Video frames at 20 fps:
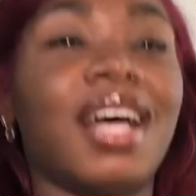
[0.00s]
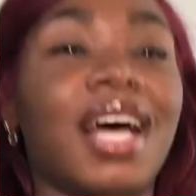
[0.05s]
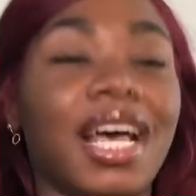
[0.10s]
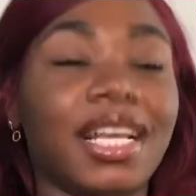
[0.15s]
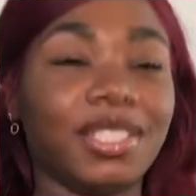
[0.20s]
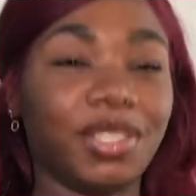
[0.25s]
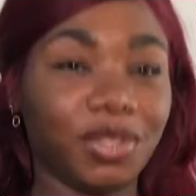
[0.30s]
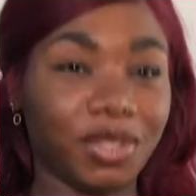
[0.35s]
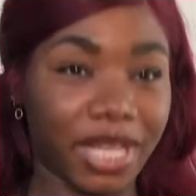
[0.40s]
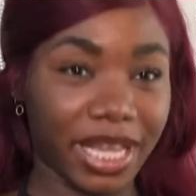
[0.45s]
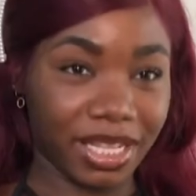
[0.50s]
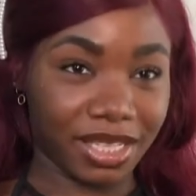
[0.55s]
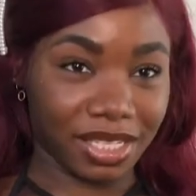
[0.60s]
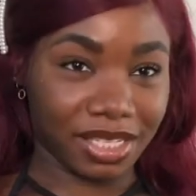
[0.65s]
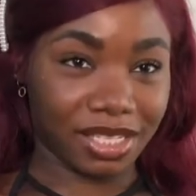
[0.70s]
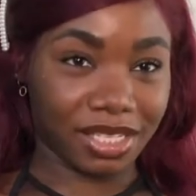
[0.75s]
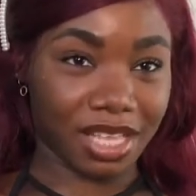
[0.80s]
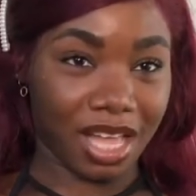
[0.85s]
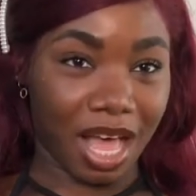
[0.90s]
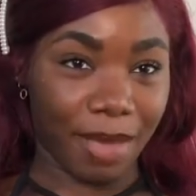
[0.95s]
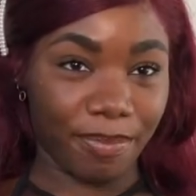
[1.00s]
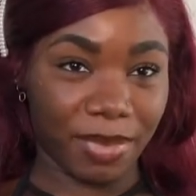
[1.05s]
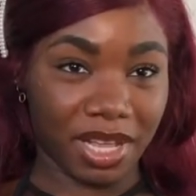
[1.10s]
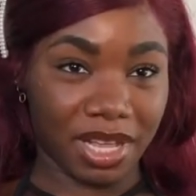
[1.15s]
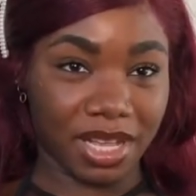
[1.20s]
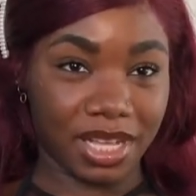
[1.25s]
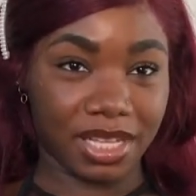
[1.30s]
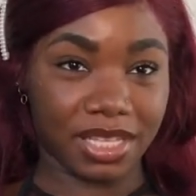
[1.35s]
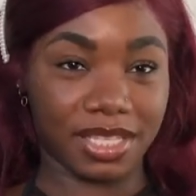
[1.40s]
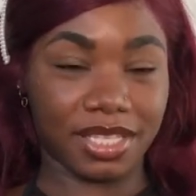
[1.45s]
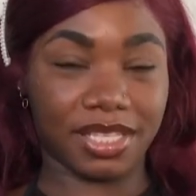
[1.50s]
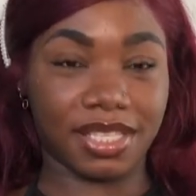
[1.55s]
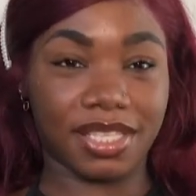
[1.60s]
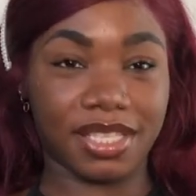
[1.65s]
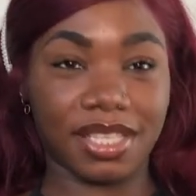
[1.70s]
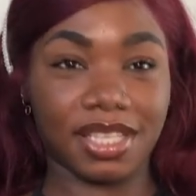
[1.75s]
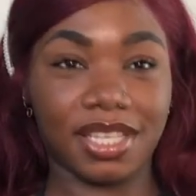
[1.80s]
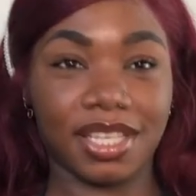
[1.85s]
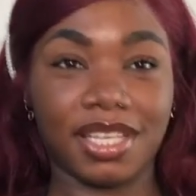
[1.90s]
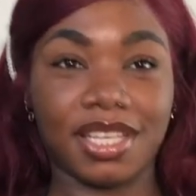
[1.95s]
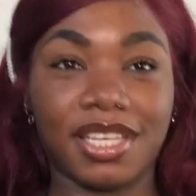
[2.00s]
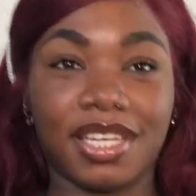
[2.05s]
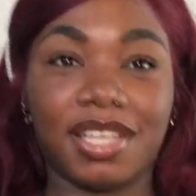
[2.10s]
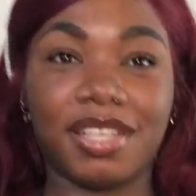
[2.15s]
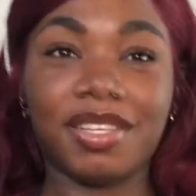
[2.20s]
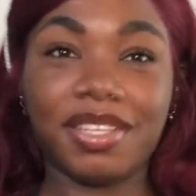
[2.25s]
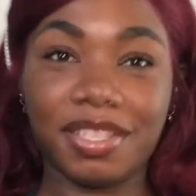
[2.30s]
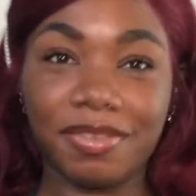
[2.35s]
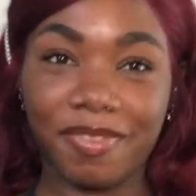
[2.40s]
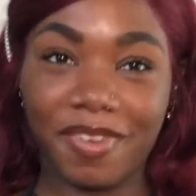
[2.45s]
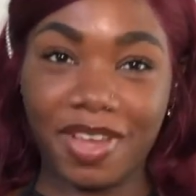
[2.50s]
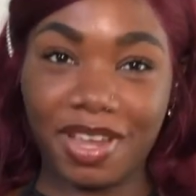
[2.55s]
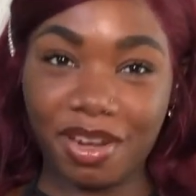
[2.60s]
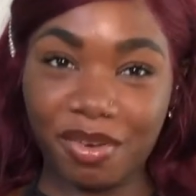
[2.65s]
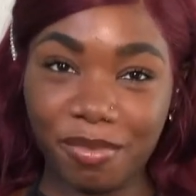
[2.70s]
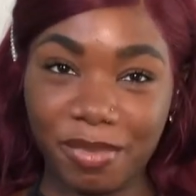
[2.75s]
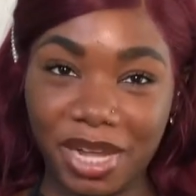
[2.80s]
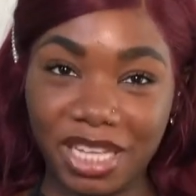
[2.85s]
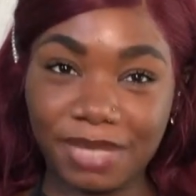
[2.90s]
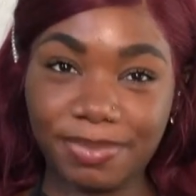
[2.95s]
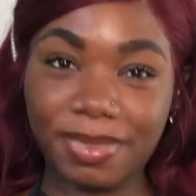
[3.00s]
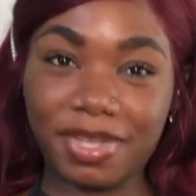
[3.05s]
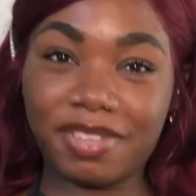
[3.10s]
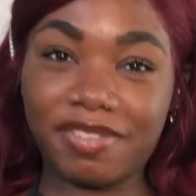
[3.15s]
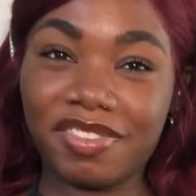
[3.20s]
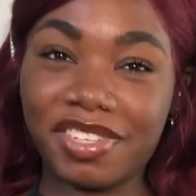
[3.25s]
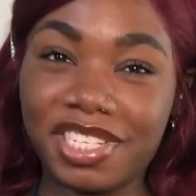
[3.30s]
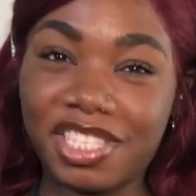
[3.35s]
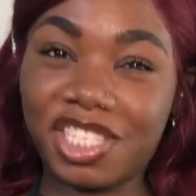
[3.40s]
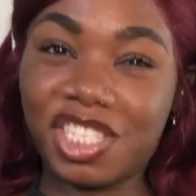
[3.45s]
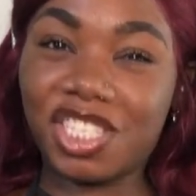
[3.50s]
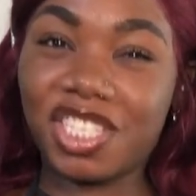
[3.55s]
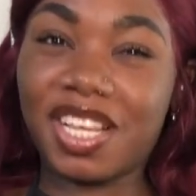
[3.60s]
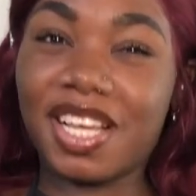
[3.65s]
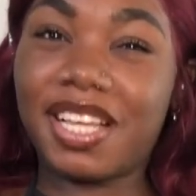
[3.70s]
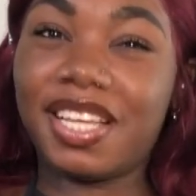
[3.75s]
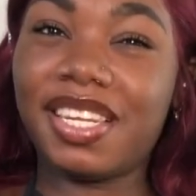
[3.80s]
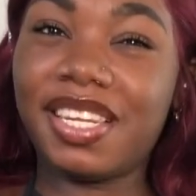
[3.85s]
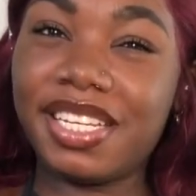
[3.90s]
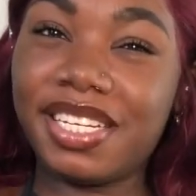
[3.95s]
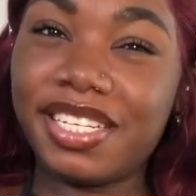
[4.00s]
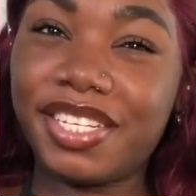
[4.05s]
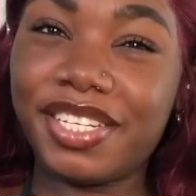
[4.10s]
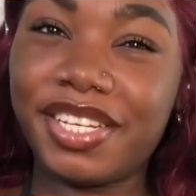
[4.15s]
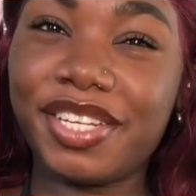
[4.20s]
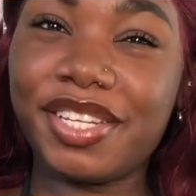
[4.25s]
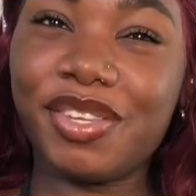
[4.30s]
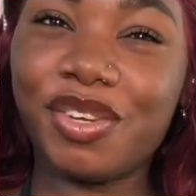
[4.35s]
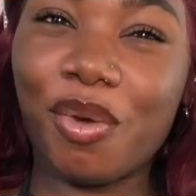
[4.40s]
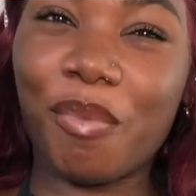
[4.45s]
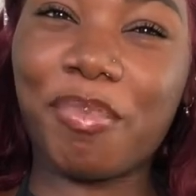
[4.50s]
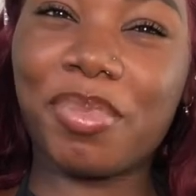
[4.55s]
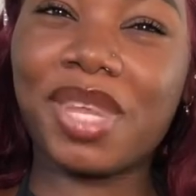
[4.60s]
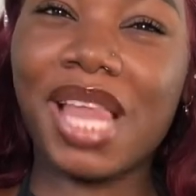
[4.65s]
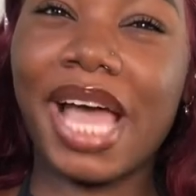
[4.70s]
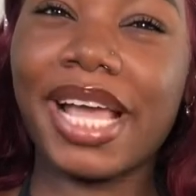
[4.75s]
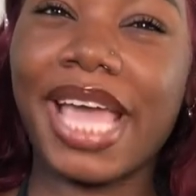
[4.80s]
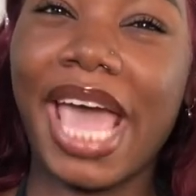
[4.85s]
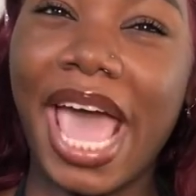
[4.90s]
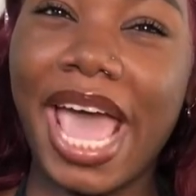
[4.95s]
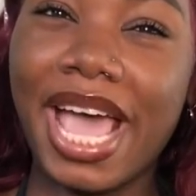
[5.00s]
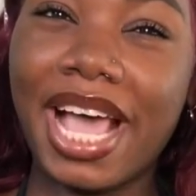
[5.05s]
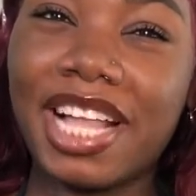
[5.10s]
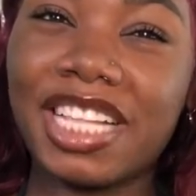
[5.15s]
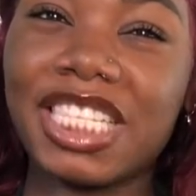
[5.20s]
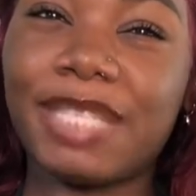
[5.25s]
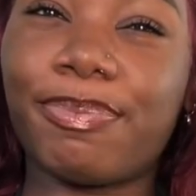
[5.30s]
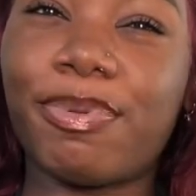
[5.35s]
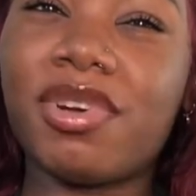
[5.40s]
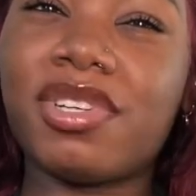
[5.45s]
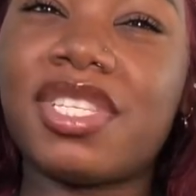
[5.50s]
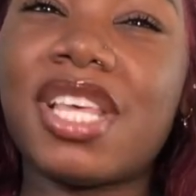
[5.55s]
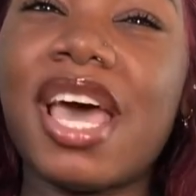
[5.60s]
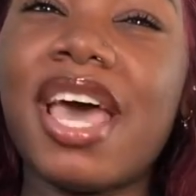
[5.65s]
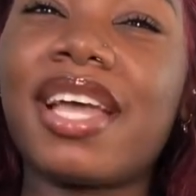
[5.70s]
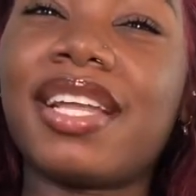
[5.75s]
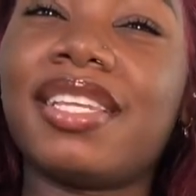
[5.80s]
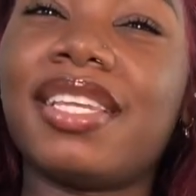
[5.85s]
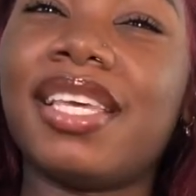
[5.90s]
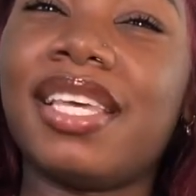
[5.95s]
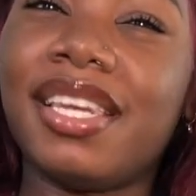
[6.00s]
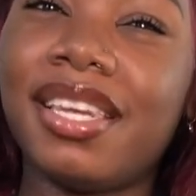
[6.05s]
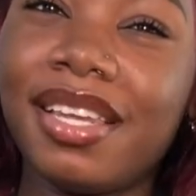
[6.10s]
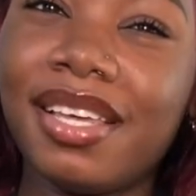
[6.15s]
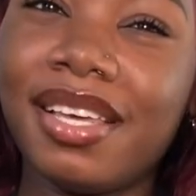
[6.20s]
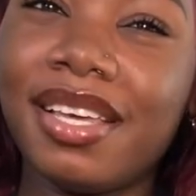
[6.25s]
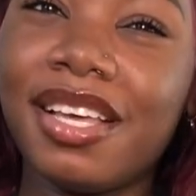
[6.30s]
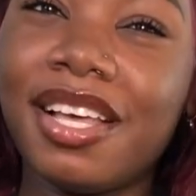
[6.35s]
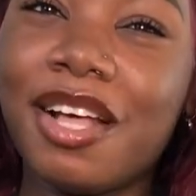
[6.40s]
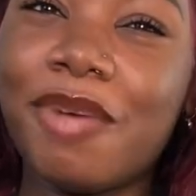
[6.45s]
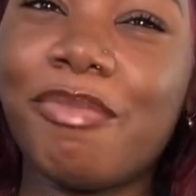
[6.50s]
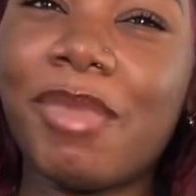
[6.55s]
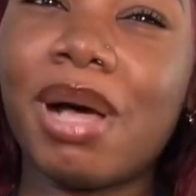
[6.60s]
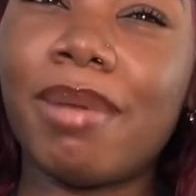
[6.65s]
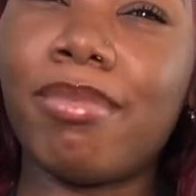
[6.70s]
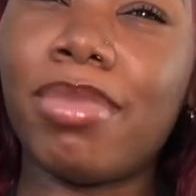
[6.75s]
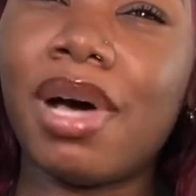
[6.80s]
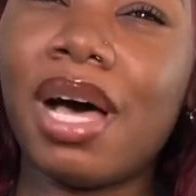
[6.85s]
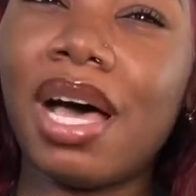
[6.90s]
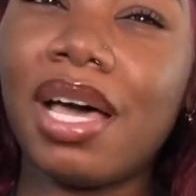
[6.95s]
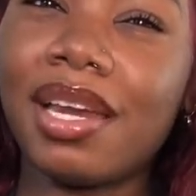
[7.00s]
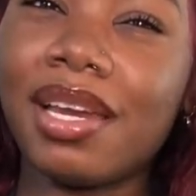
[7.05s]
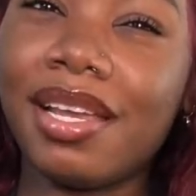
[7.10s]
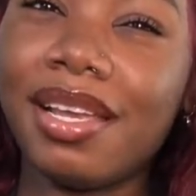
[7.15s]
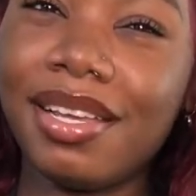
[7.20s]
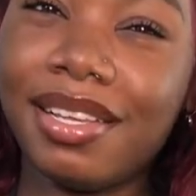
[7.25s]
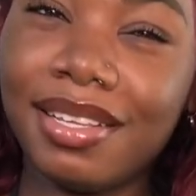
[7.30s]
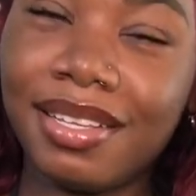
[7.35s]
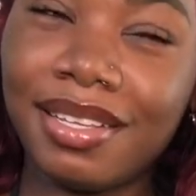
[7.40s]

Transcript: I do like this top because, you know, the body reminds me of this clenching, you know, black hands protecting my body.